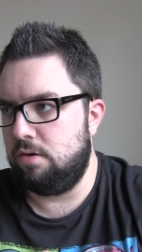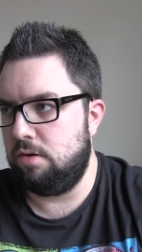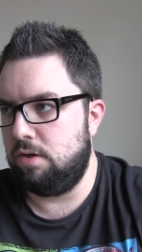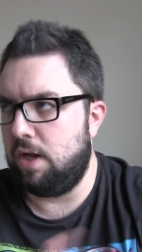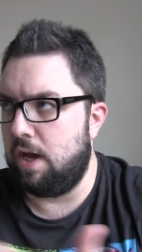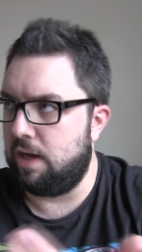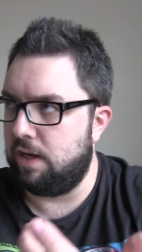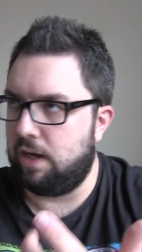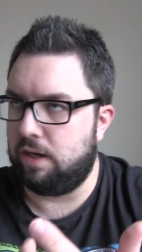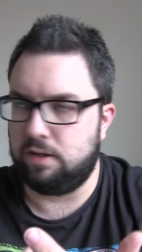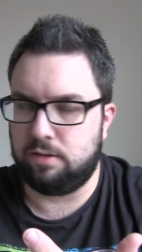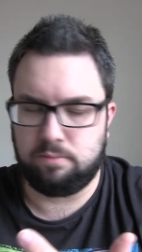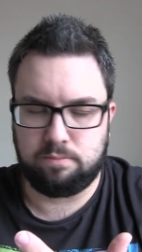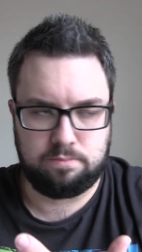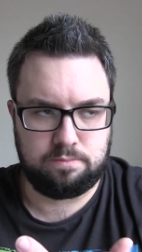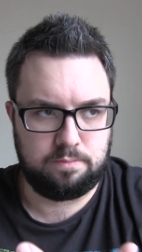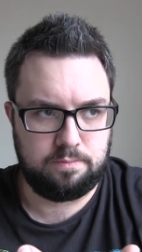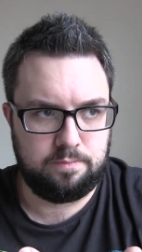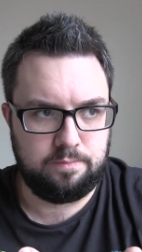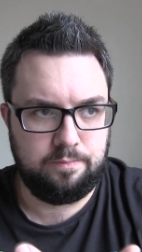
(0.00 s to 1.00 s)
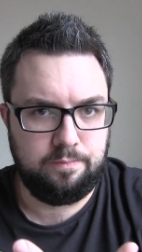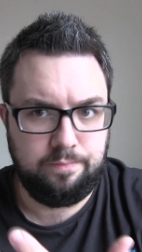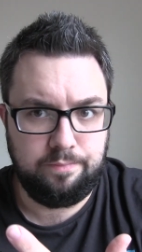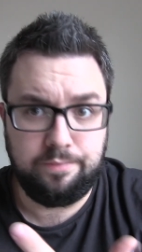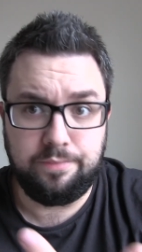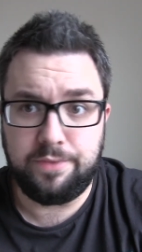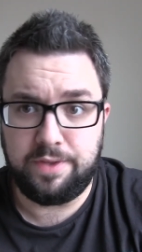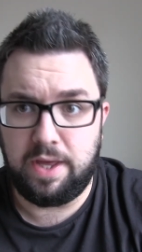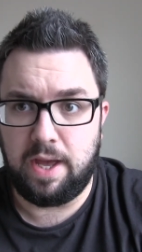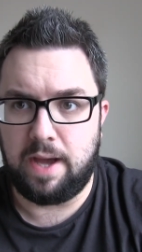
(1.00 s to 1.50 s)

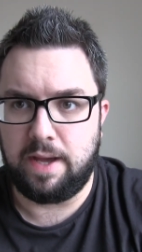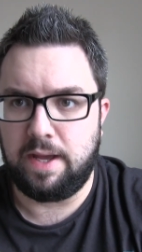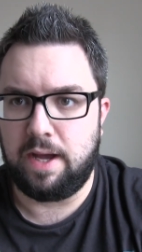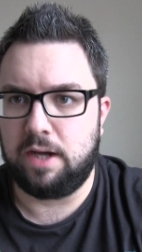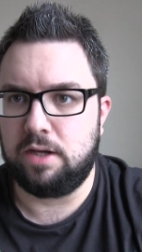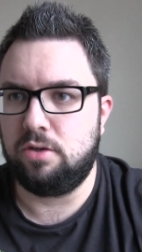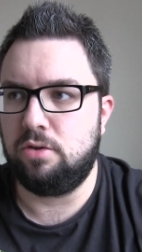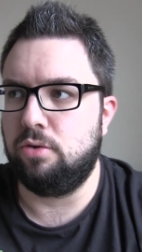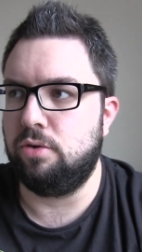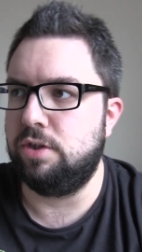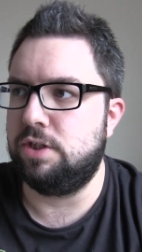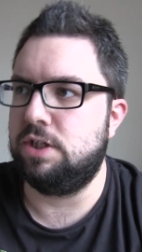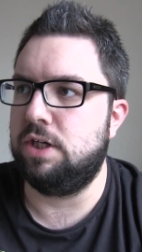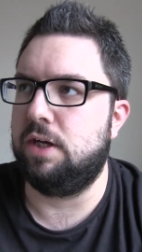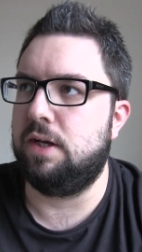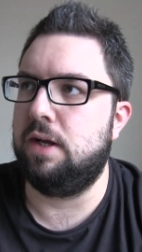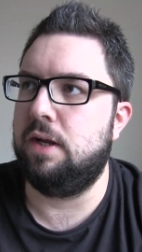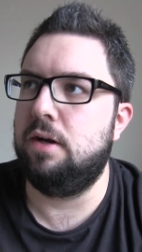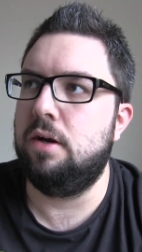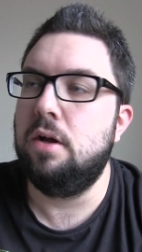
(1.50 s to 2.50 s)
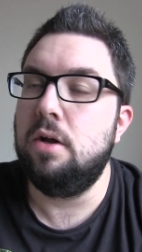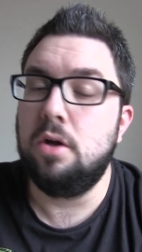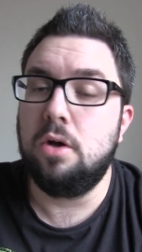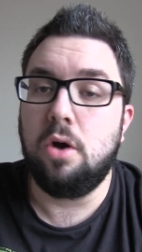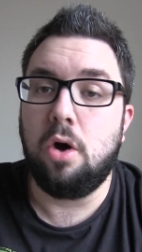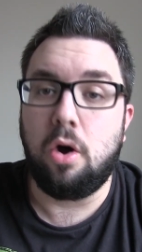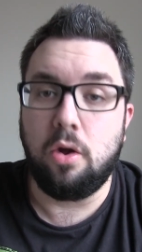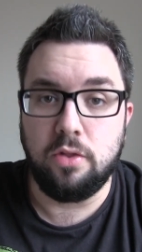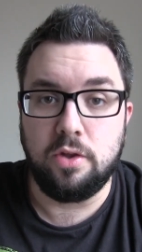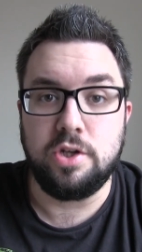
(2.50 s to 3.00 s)
Yakitori chicken
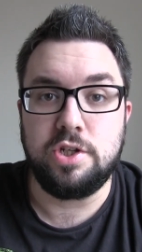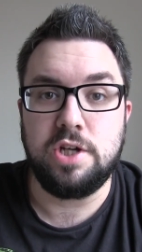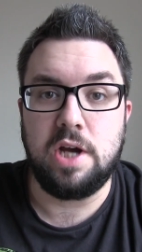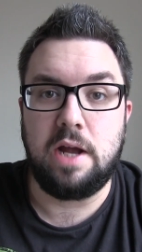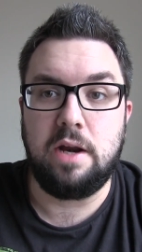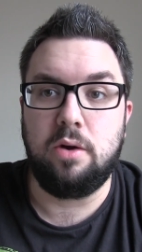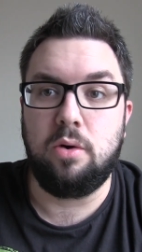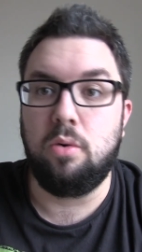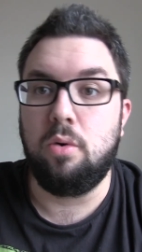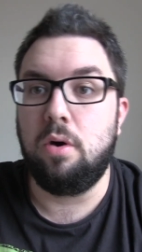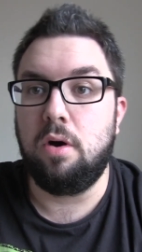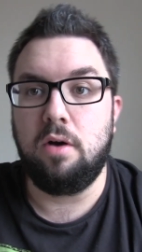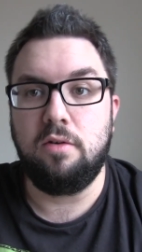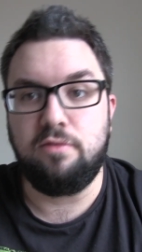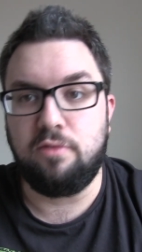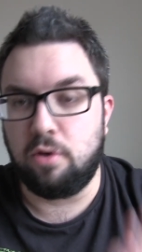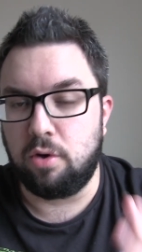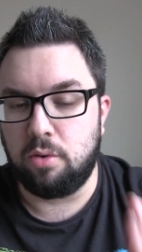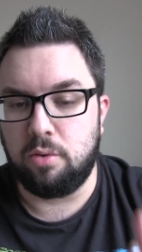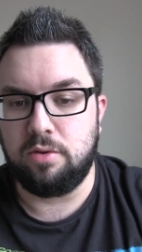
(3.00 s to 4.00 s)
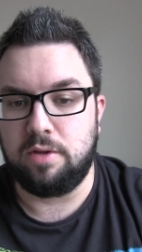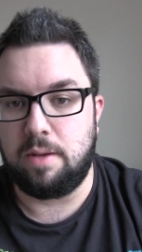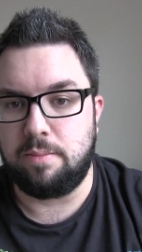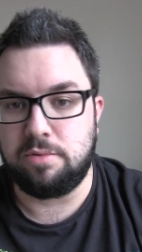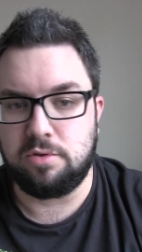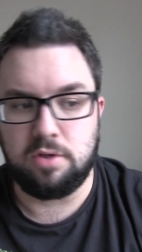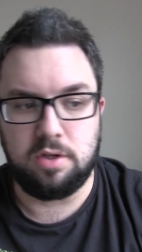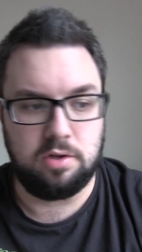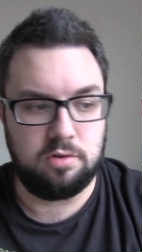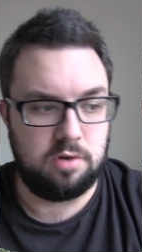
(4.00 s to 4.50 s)
on the channel. I thought it was
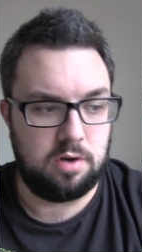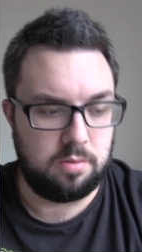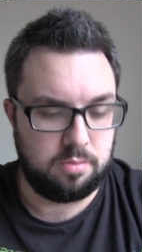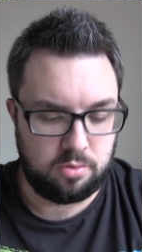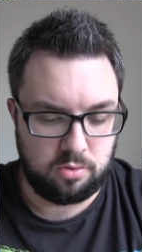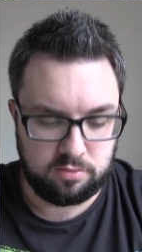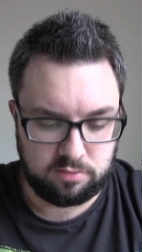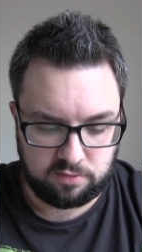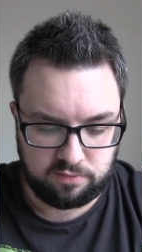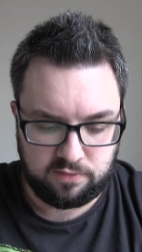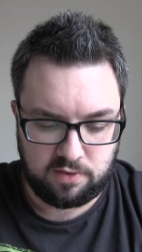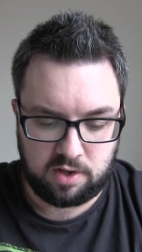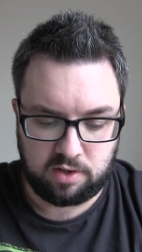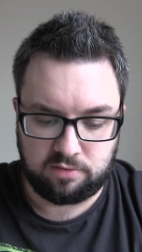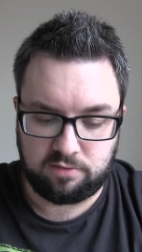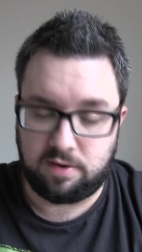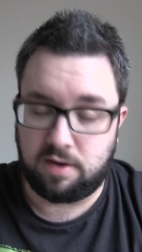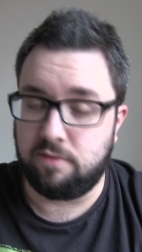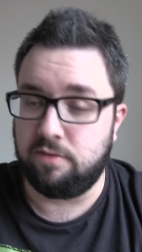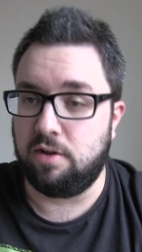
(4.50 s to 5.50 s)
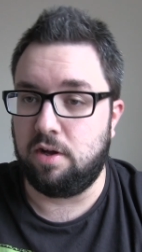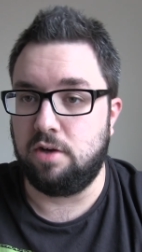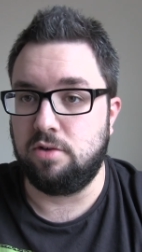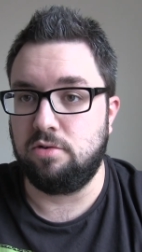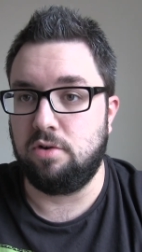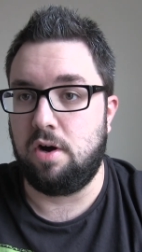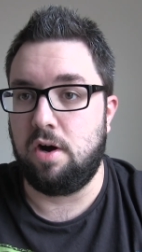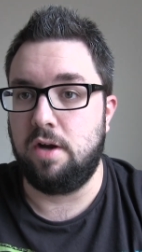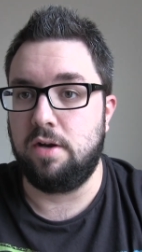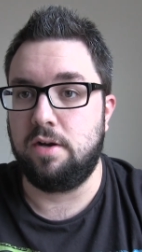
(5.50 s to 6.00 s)
absolutely incredible. It was the first flavour that I
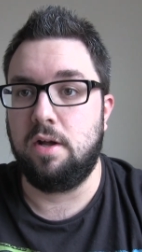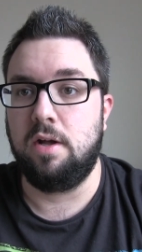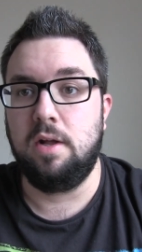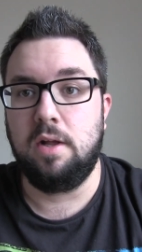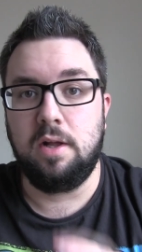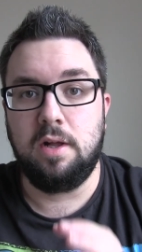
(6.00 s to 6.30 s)
tried.